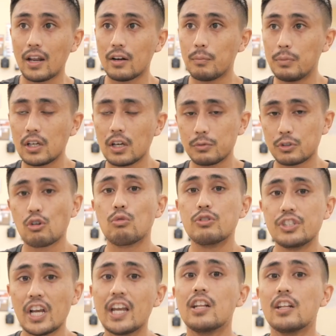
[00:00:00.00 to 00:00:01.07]
become so
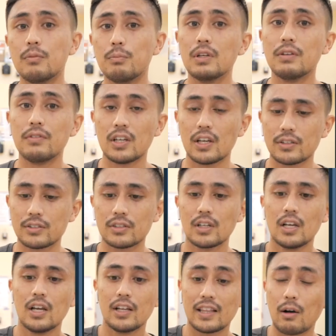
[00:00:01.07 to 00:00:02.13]
jaded in BVS.
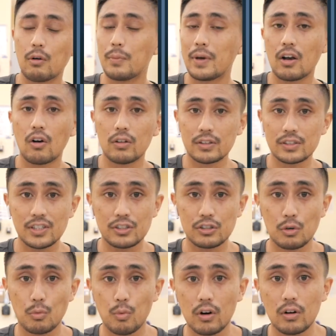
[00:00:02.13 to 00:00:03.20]
That would make all the sense in
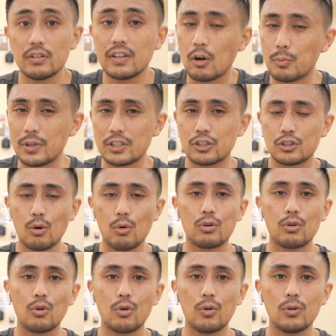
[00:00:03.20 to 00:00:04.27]
the world. That would be so
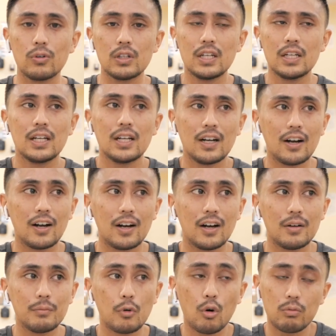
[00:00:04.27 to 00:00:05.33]
cool.
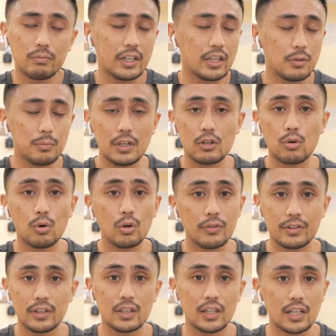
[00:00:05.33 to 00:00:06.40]
It could be cool
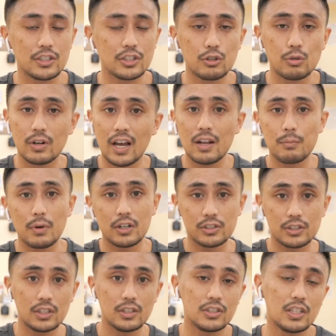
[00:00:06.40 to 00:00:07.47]
if they just do a nightmare
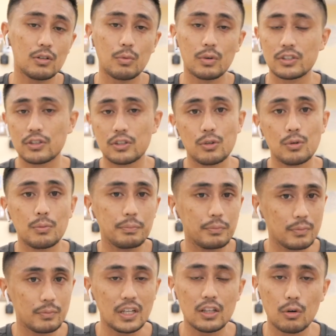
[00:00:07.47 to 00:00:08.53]
scene sequence too.
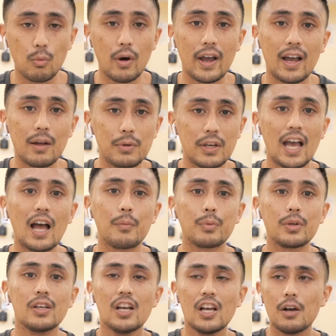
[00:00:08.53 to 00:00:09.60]
Either way, I'd be
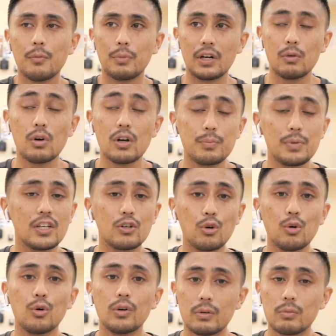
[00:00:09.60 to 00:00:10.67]
happy. But it would be
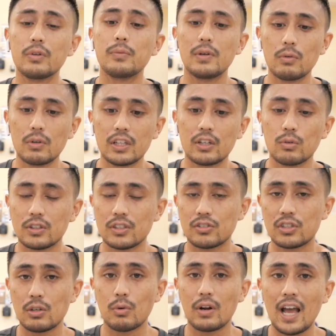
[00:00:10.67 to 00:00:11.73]
cool. It would be really cool to
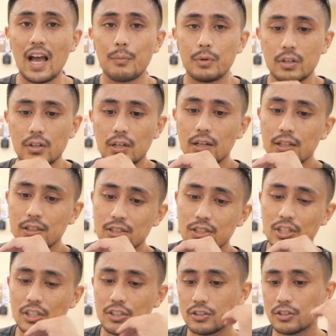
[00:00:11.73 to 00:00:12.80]
see what happened to
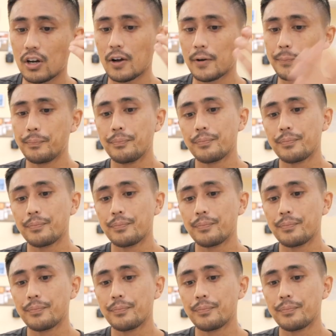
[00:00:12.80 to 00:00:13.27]
Jason Todd.